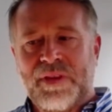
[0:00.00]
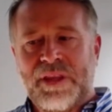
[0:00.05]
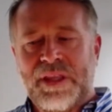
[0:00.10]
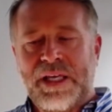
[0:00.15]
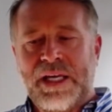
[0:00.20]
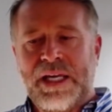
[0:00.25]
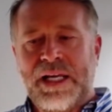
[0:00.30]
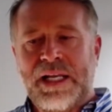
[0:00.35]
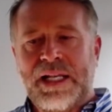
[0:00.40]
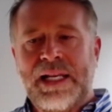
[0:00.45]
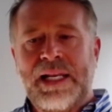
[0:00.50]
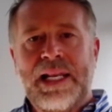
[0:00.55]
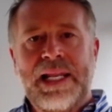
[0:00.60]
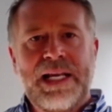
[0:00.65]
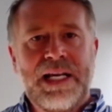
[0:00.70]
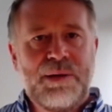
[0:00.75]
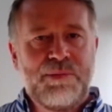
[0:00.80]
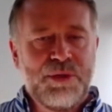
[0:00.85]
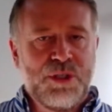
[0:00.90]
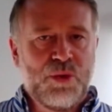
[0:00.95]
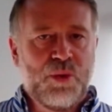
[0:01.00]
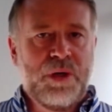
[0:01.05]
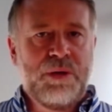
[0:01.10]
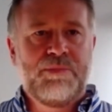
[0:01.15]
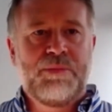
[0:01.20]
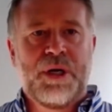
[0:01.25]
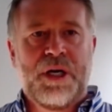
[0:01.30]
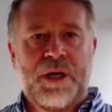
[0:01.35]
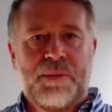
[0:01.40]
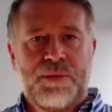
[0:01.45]
the link between
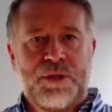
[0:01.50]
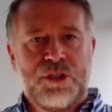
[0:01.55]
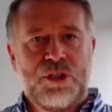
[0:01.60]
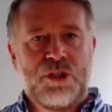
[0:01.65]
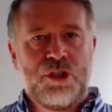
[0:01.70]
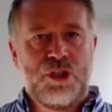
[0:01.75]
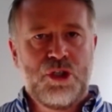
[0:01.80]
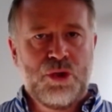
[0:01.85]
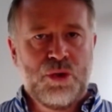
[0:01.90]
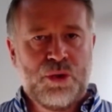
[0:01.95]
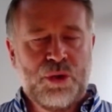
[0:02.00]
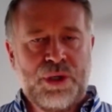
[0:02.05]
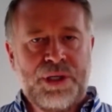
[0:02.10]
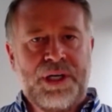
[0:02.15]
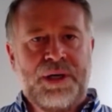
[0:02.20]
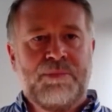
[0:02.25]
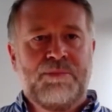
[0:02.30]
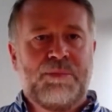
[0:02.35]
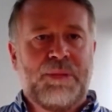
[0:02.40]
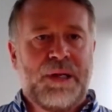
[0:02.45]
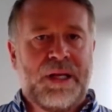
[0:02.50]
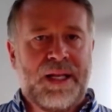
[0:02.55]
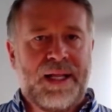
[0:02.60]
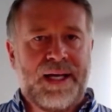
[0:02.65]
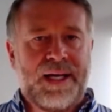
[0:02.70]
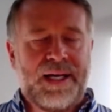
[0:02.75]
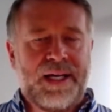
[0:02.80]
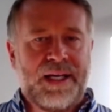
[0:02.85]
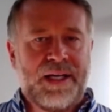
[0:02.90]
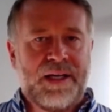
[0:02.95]
purpose and joy and
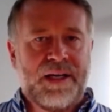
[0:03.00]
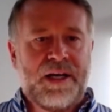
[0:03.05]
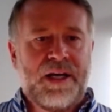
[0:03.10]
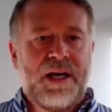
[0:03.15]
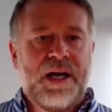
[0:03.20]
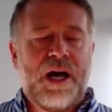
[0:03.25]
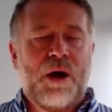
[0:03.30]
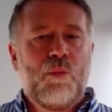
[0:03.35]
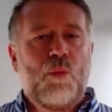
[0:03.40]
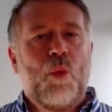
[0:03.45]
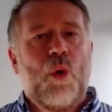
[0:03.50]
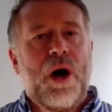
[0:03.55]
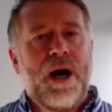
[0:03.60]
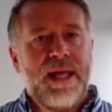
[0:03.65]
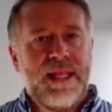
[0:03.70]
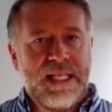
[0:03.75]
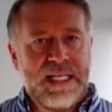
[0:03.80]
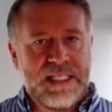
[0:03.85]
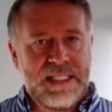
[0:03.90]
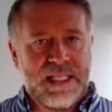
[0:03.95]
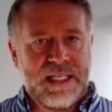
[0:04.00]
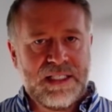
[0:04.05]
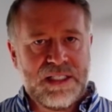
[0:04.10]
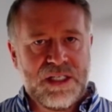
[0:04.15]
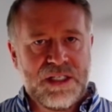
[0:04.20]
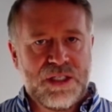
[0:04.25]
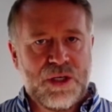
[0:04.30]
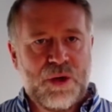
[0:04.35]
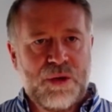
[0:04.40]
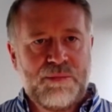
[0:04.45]
play and why these things are
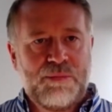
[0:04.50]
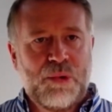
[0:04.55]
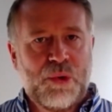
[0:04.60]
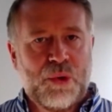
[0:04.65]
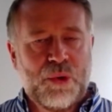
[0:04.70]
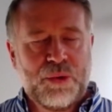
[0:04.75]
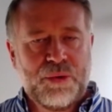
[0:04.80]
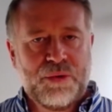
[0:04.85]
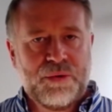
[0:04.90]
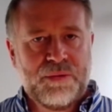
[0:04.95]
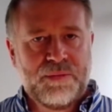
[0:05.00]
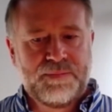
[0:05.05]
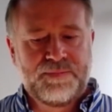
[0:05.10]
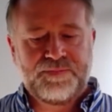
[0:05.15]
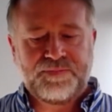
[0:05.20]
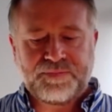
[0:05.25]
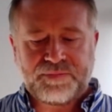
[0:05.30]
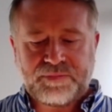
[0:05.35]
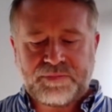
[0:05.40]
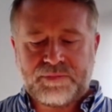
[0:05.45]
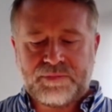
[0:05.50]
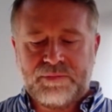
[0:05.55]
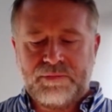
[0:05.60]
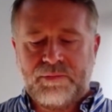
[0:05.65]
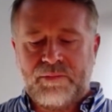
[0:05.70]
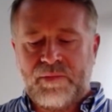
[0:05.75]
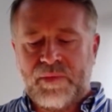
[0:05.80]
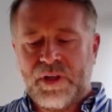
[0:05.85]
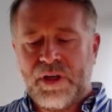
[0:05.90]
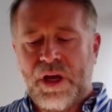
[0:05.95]
so important.
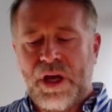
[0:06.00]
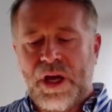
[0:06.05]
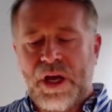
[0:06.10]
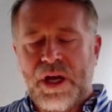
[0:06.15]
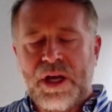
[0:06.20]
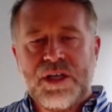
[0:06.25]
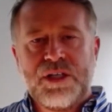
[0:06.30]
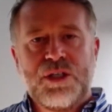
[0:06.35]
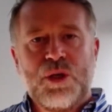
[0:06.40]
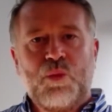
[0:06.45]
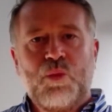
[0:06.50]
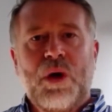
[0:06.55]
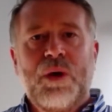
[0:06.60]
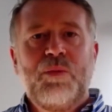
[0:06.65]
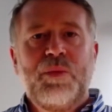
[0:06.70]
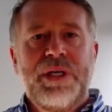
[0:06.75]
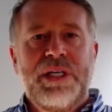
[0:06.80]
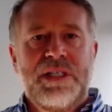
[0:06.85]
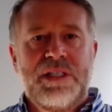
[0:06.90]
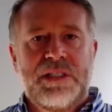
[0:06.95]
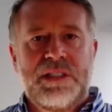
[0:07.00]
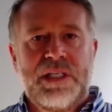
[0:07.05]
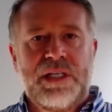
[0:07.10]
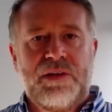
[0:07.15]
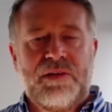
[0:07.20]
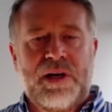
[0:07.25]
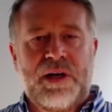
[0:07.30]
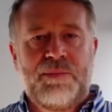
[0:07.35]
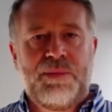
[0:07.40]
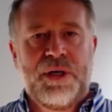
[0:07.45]
So when we
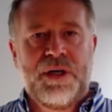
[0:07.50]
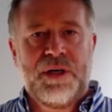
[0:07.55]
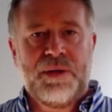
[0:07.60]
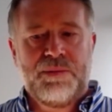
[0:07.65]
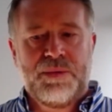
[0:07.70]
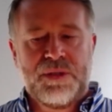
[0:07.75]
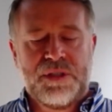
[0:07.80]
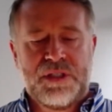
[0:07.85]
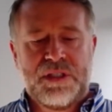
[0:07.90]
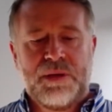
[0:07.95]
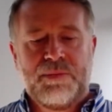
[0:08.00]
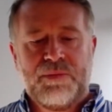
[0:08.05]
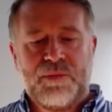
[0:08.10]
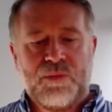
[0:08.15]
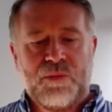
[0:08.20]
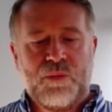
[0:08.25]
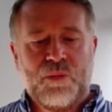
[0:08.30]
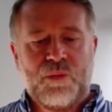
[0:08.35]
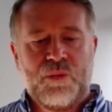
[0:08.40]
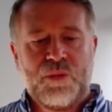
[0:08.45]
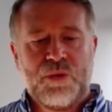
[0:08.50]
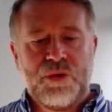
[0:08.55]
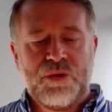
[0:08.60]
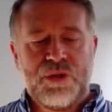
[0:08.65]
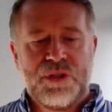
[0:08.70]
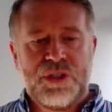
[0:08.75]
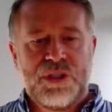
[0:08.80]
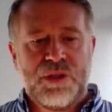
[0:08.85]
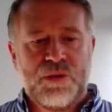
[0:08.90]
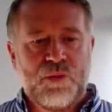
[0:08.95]
consider our purpose,
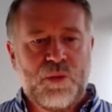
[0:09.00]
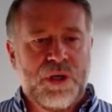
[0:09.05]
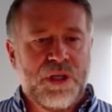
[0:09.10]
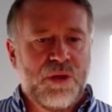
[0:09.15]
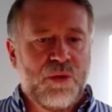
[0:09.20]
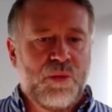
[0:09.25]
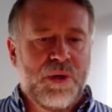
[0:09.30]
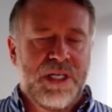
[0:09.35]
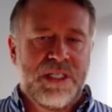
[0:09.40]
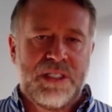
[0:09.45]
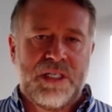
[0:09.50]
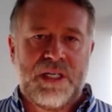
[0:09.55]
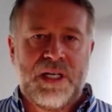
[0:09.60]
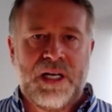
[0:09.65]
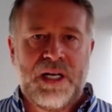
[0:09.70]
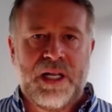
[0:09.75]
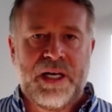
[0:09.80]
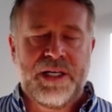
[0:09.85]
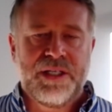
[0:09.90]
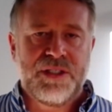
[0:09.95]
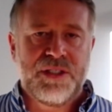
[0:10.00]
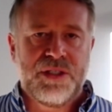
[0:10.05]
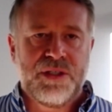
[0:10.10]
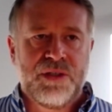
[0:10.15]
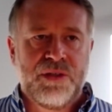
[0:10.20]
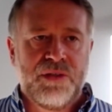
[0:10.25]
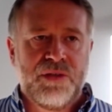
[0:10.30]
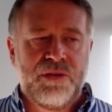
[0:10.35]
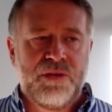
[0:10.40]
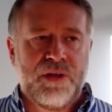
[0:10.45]
one of the ways that I like
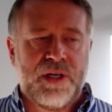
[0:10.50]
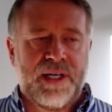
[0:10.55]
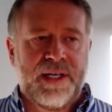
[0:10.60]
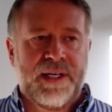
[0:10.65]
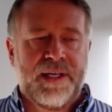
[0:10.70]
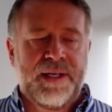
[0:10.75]
to